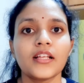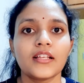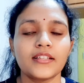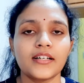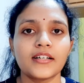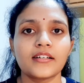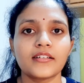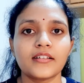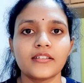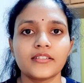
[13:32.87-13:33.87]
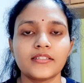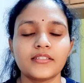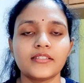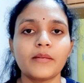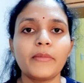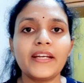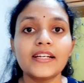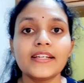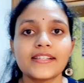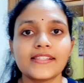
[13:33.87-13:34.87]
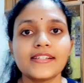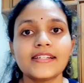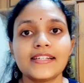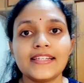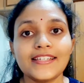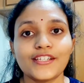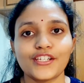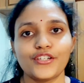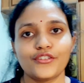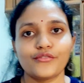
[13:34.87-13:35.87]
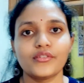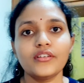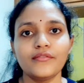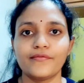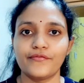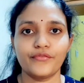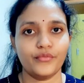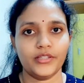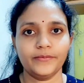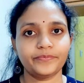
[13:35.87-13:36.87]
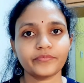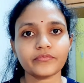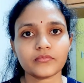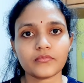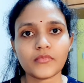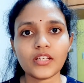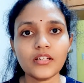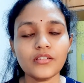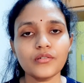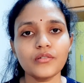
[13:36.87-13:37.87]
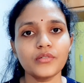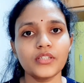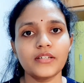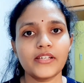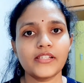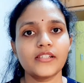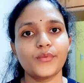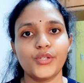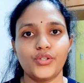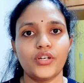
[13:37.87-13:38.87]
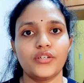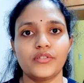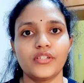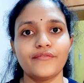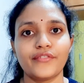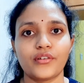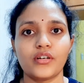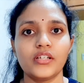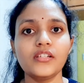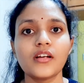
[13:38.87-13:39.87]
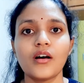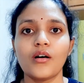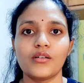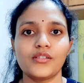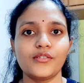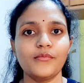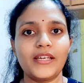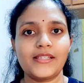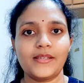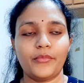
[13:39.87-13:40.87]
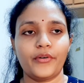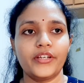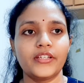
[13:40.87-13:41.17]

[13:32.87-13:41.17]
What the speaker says: the metal doesn't leach into the food. So the vessels which you are using for oil also makes a point.